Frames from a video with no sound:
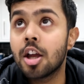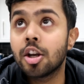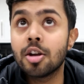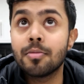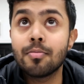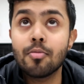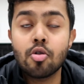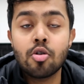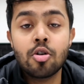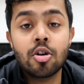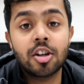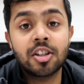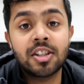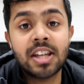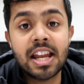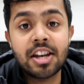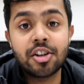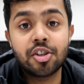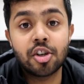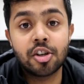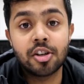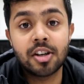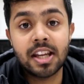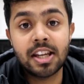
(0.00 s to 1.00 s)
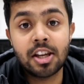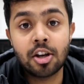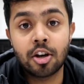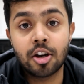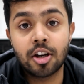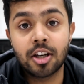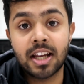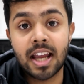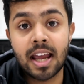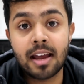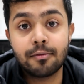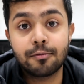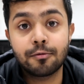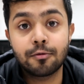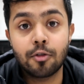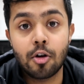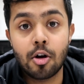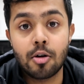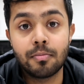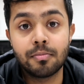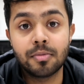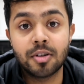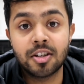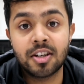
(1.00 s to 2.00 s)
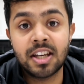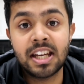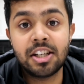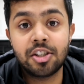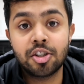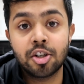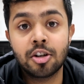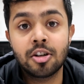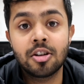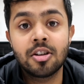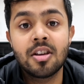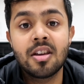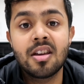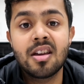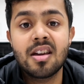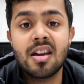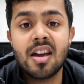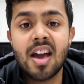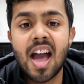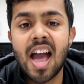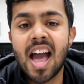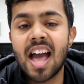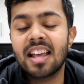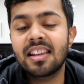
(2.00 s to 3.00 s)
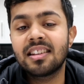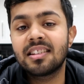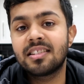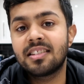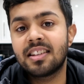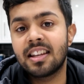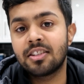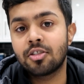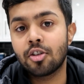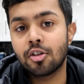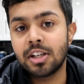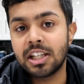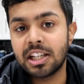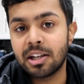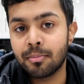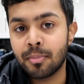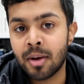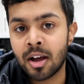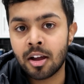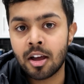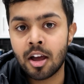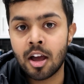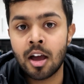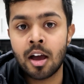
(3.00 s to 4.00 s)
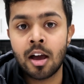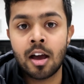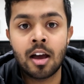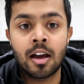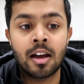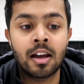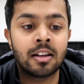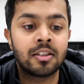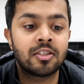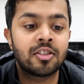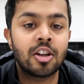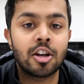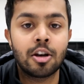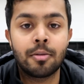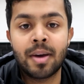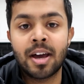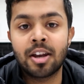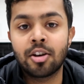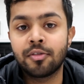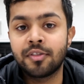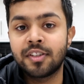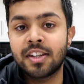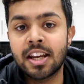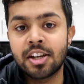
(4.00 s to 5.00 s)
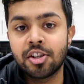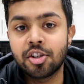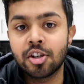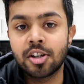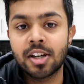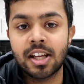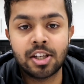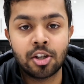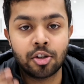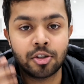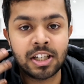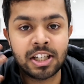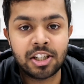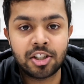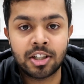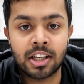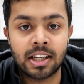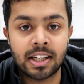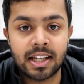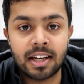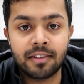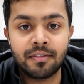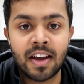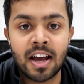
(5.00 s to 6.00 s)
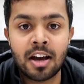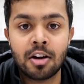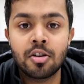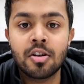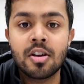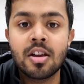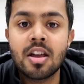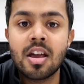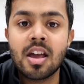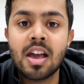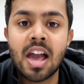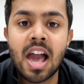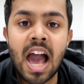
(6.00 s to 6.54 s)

the more attention that you're going to get from the teacher, as there's only a certain amount of attention that your teacher can give out,